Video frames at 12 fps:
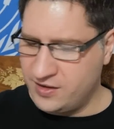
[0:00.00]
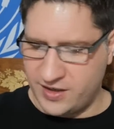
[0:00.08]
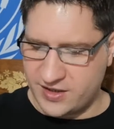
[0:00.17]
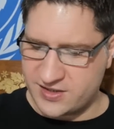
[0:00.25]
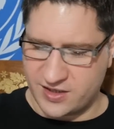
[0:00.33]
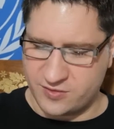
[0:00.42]

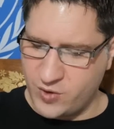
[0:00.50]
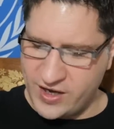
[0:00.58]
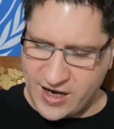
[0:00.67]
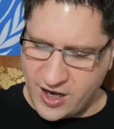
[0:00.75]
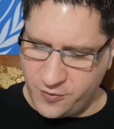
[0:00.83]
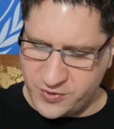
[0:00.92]
Like I said,
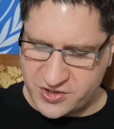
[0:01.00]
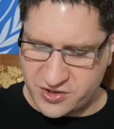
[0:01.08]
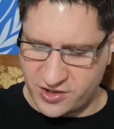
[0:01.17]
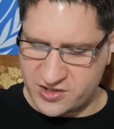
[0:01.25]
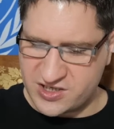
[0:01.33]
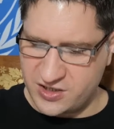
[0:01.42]
right now we just
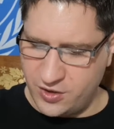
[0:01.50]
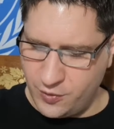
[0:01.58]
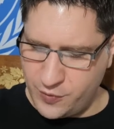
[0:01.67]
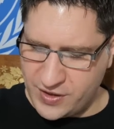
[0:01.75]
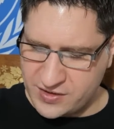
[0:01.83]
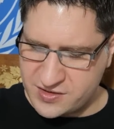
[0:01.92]
got to
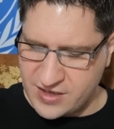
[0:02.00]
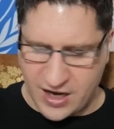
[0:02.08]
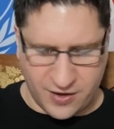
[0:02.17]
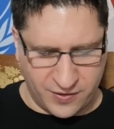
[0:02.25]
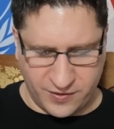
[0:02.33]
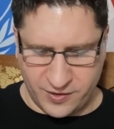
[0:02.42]
slow things down